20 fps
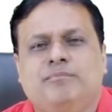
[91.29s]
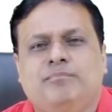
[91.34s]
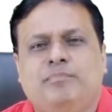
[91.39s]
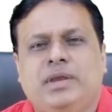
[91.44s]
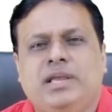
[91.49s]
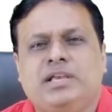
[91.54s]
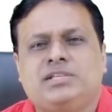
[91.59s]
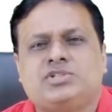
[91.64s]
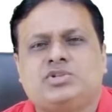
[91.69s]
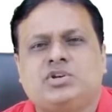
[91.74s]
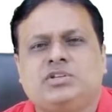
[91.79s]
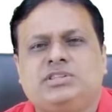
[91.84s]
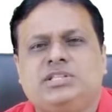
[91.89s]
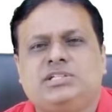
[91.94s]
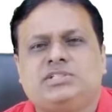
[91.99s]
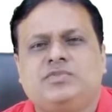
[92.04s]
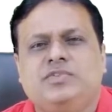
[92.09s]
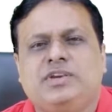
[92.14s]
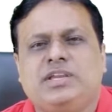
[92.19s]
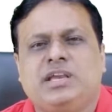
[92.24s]
Based on
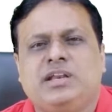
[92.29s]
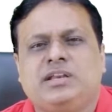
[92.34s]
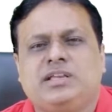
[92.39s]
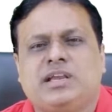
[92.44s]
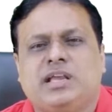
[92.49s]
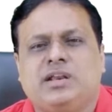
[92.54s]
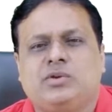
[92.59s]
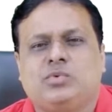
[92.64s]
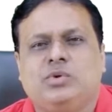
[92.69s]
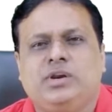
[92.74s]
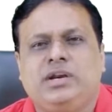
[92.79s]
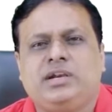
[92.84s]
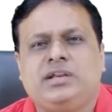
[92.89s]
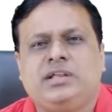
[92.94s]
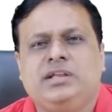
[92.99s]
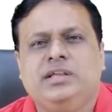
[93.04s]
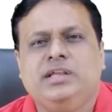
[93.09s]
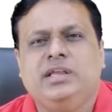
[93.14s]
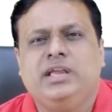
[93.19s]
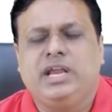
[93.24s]
this, we can
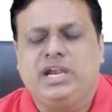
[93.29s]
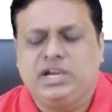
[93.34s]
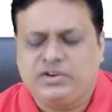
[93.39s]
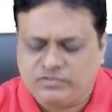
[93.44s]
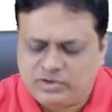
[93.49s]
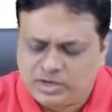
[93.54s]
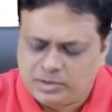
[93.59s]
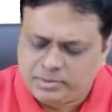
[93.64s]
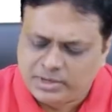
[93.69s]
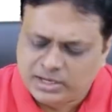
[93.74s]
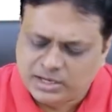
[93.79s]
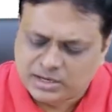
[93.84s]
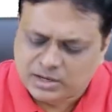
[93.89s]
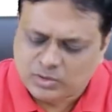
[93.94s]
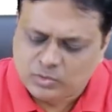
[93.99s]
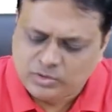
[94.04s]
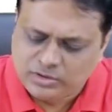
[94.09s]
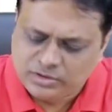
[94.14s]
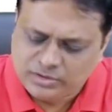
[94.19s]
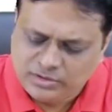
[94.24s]
calculate it will be
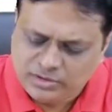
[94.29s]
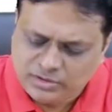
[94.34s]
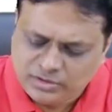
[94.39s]
around